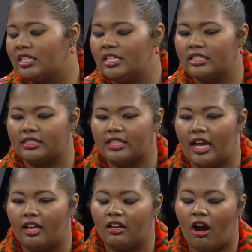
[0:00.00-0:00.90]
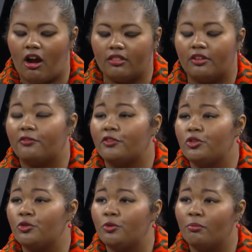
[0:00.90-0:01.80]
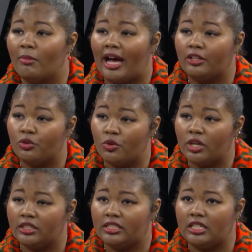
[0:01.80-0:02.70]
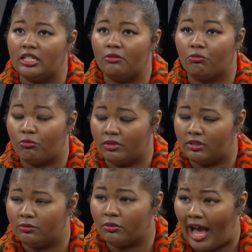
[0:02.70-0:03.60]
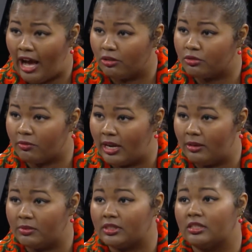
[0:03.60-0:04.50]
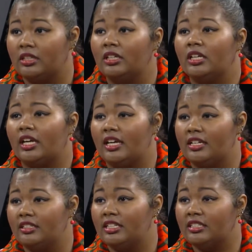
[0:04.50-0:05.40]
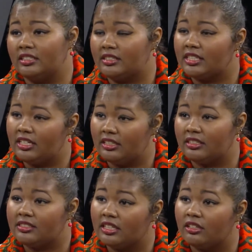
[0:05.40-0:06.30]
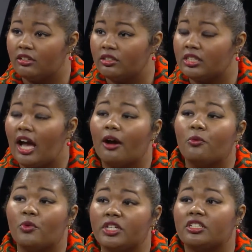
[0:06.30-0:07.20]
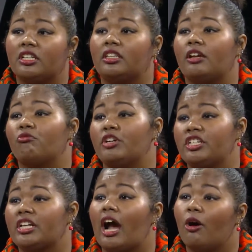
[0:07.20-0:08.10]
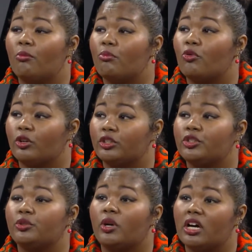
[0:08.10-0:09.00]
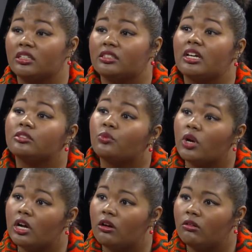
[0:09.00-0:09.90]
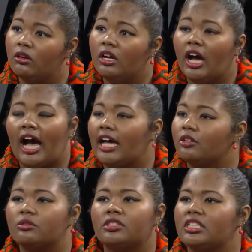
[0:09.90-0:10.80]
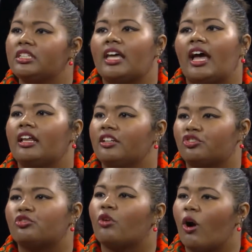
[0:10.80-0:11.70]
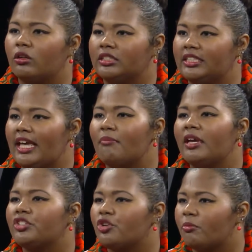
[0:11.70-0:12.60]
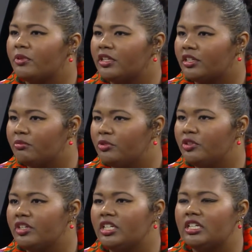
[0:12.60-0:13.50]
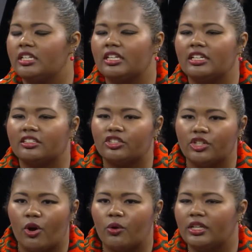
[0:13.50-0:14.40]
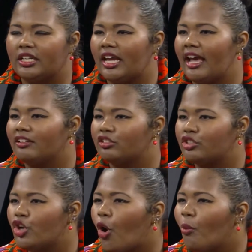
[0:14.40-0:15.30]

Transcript: is that the few minority House reps and in the Senate, the senators, I wish that they reached out more to us as well. I don't see that as strongly. They may show up in the community and then it's snowing and they have the snow